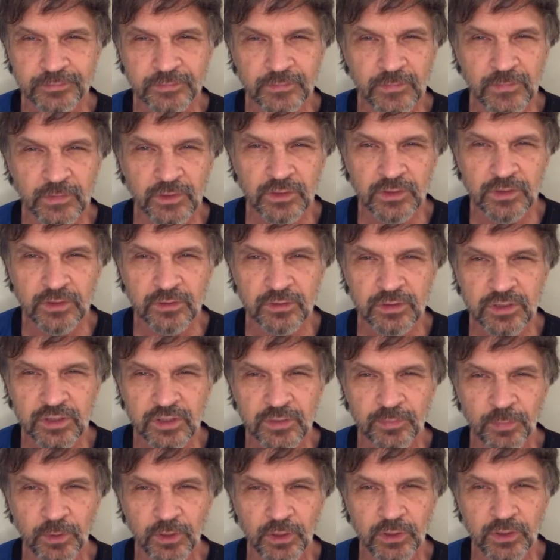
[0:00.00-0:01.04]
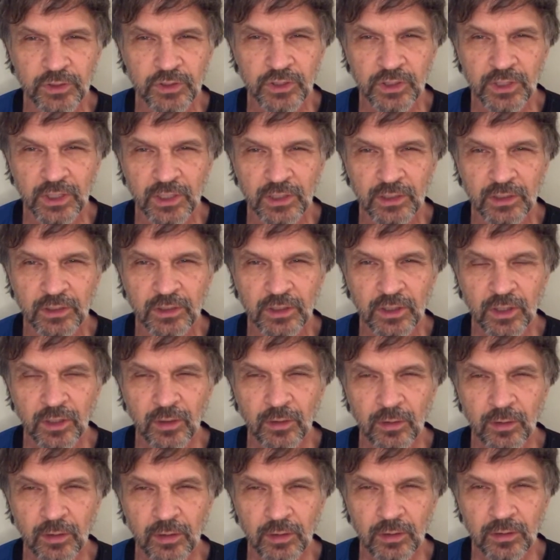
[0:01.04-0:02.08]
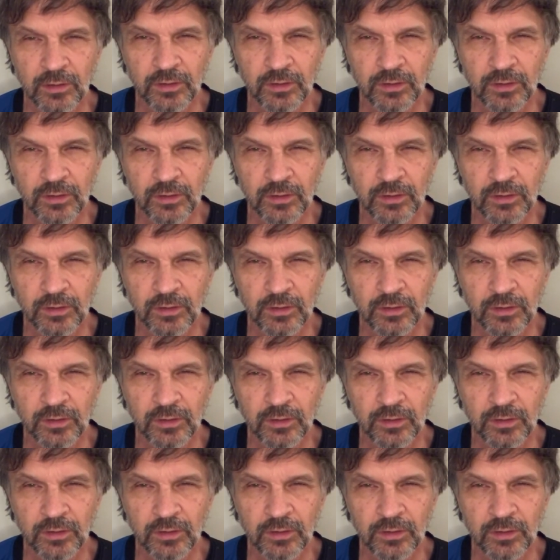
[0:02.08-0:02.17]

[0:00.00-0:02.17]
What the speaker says: the sponge, kind of a